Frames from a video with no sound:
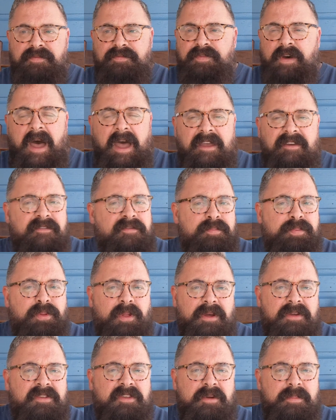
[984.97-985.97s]

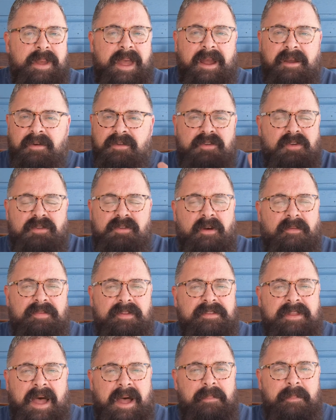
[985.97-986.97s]
5+ tobaccos just off the
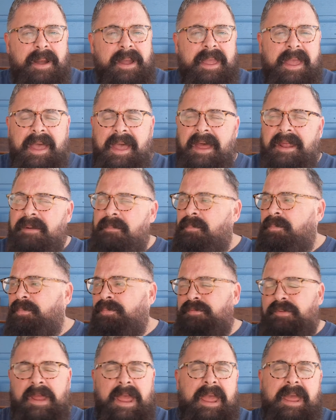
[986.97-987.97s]
top of my head, and
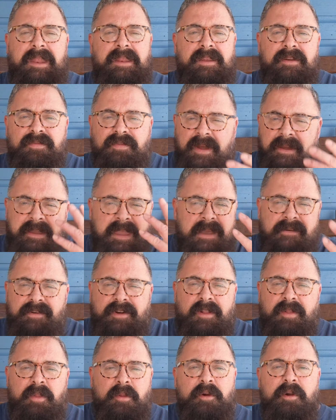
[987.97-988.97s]
10 if I gave it
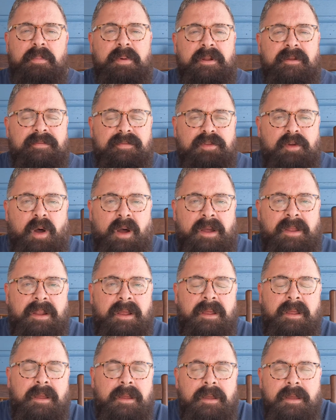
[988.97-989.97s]
a little bit of thought,
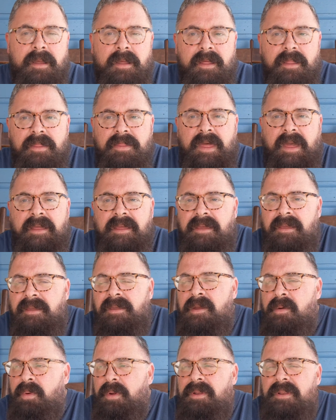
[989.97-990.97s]
that
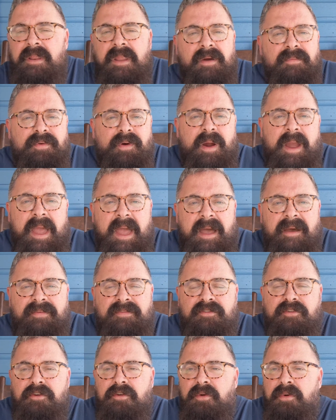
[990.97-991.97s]
you would never have
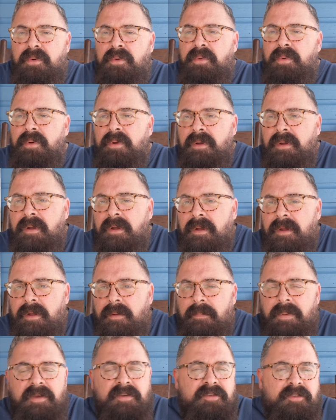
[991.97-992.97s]
to
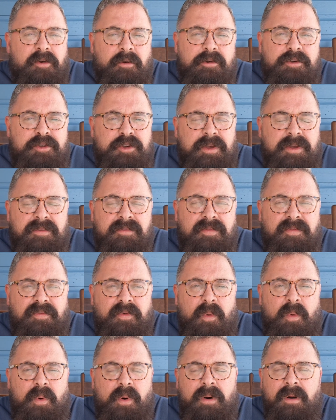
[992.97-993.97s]
be searching
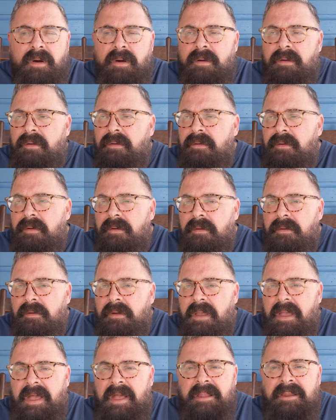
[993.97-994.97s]
for
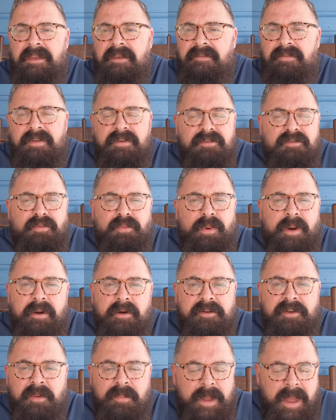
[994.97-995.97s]
any of these rare
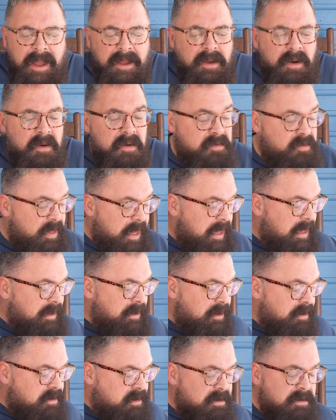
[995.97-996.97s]
tobaccos, and
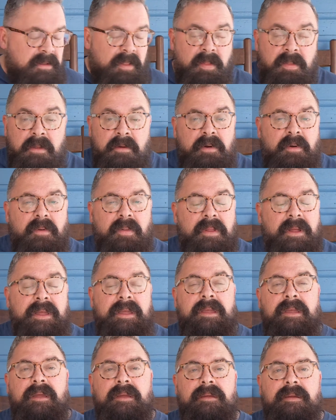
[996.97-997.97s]
you can
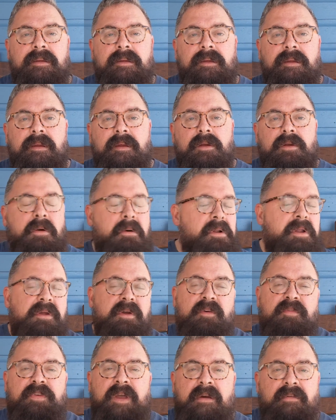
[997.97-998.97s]
literally go to
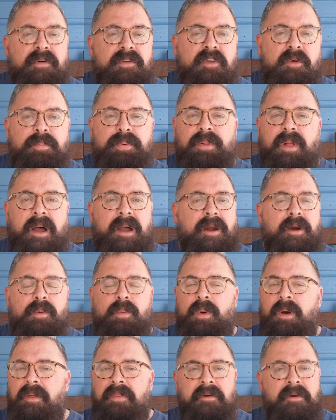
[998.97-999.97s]
your favorite supplier,
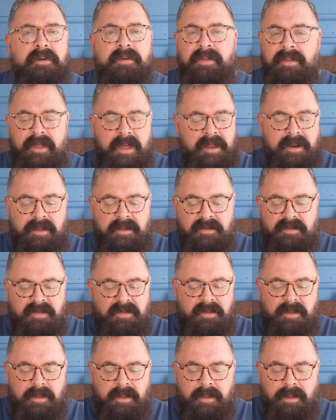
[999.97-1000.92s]
whether that is